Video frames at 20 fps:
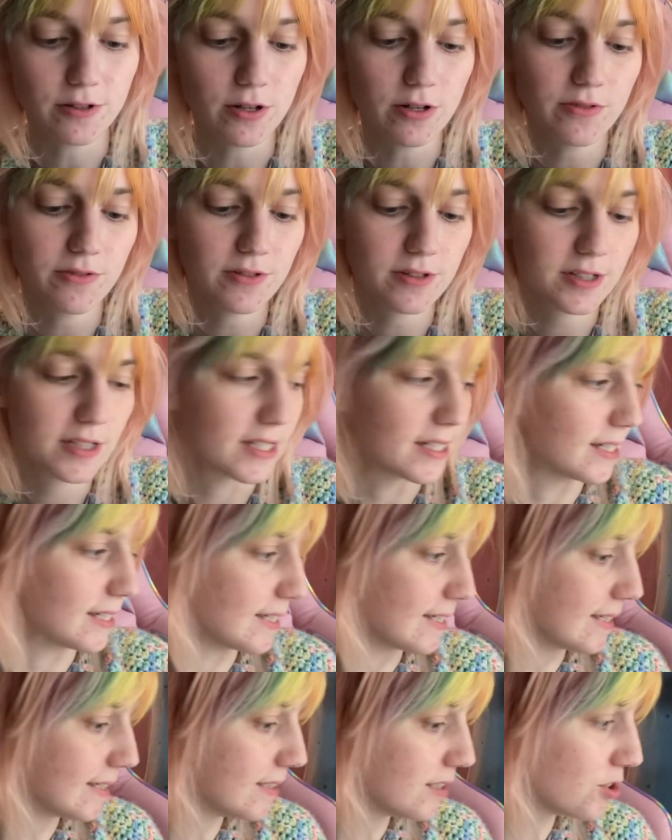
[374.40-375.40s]
over an
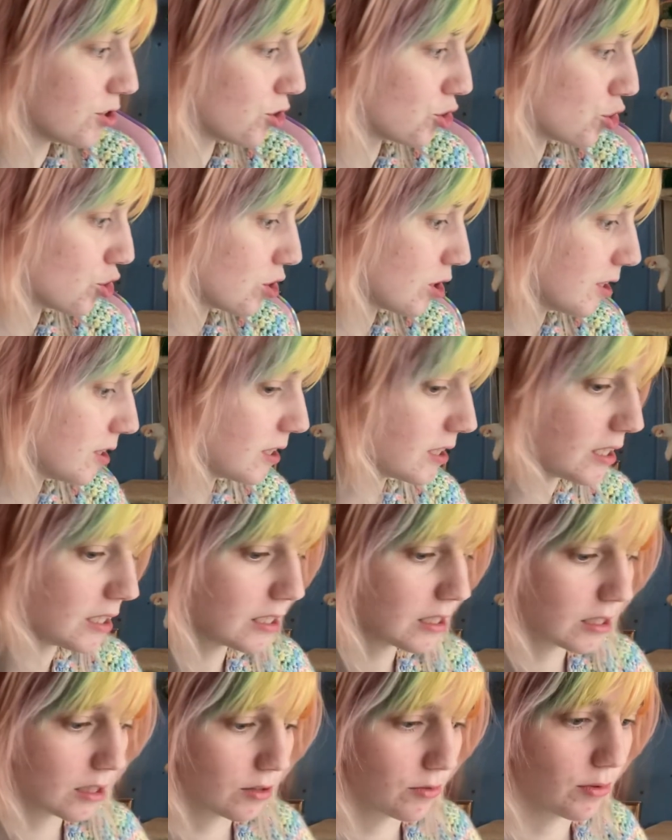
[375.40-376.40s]
inch, I think.
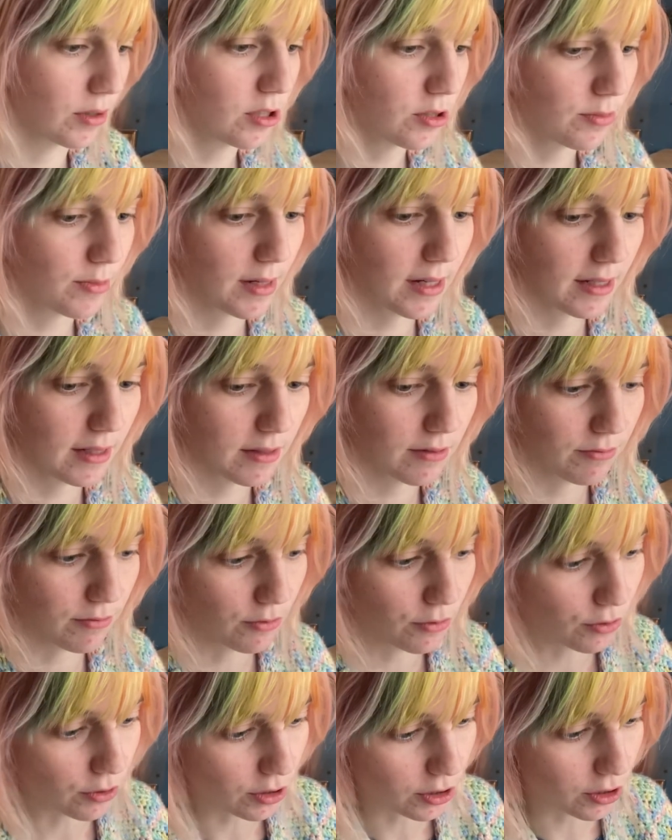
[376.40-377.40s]
Where's my
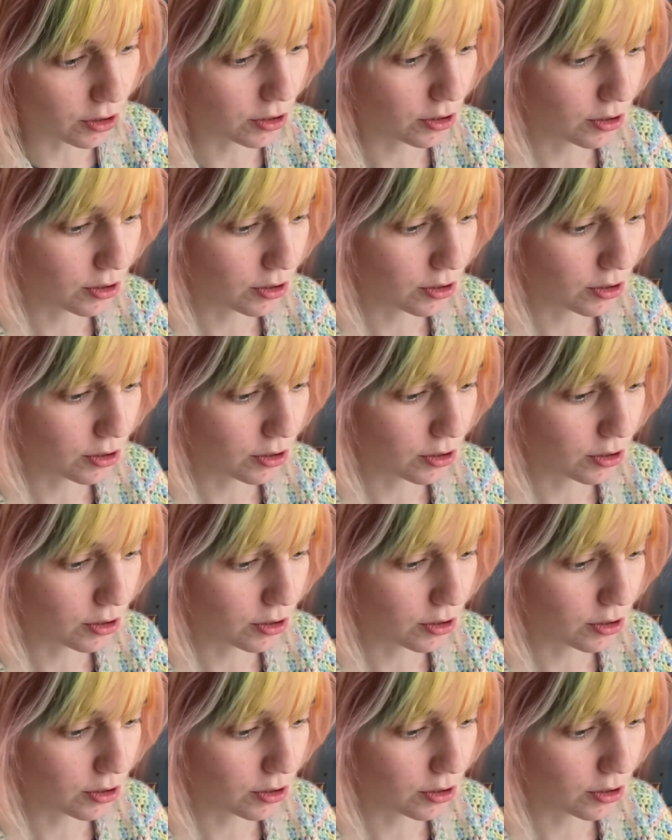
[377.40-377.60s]
ruler?